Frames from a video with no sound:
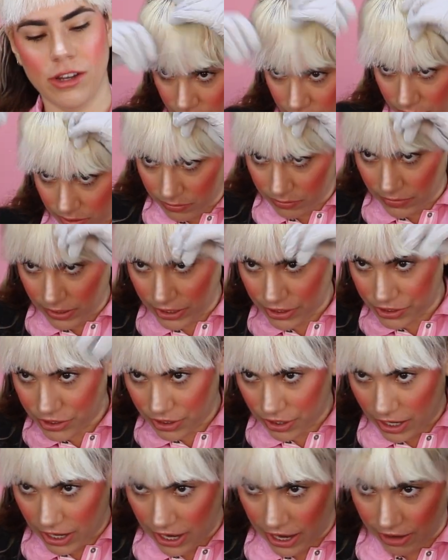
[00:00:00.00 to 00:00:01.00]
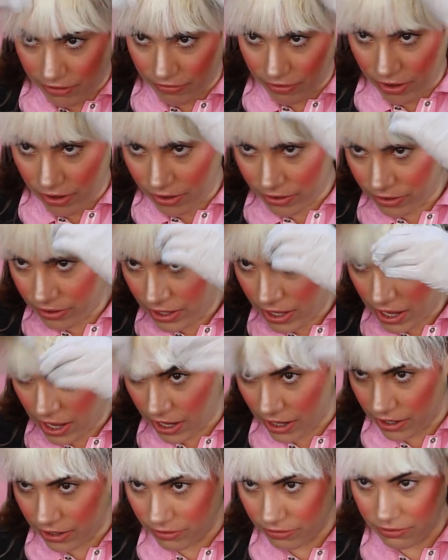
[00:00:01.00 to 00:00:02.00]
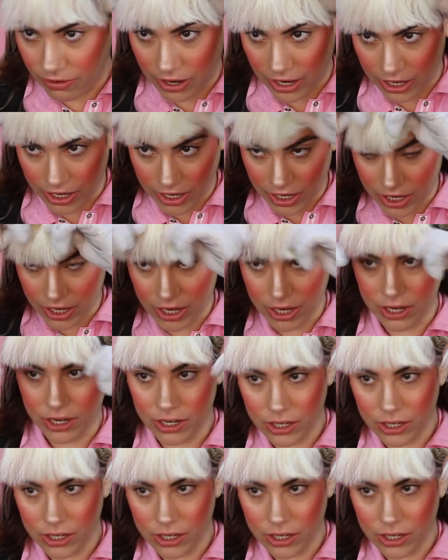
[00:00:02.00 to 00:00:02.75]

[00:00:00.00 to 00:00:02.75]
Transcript: I'm going to make sure I have all the hair ready.